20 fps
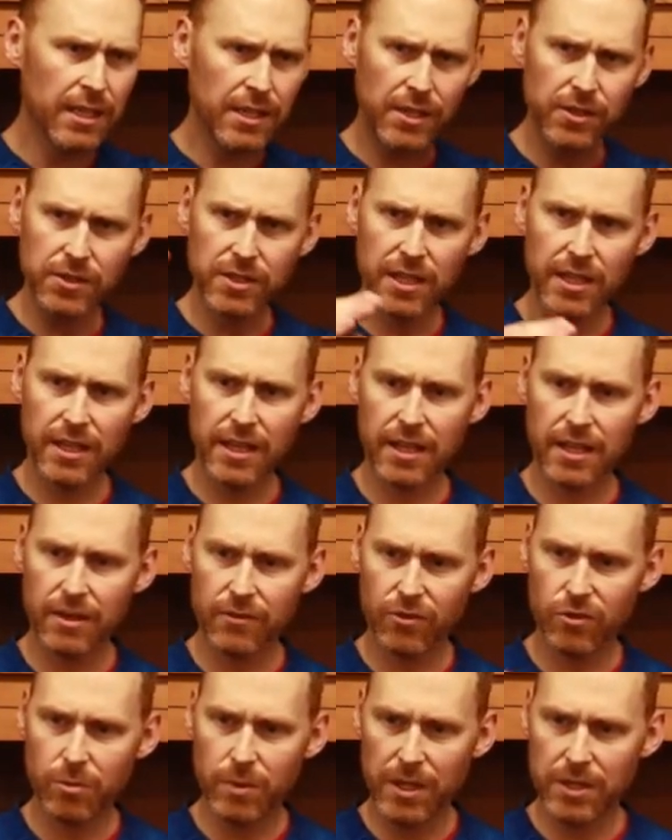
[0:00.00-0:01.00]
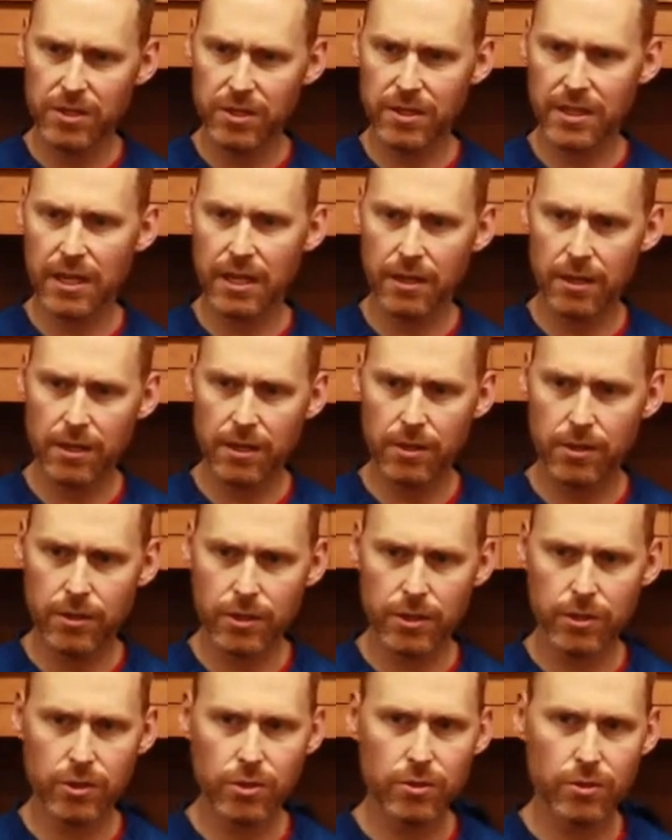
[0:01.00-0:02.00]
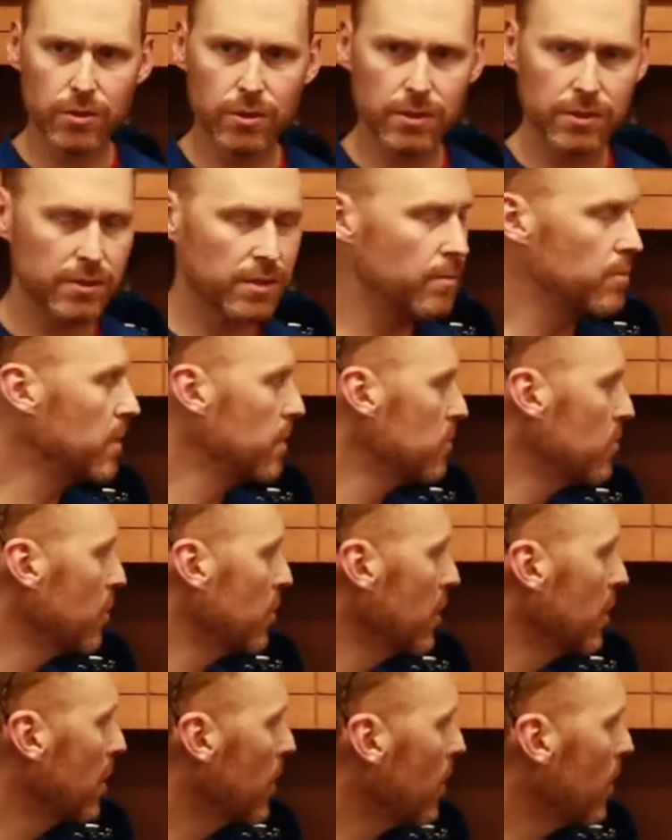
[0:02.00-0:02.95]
just getting that inflammation down and under control is sometimes very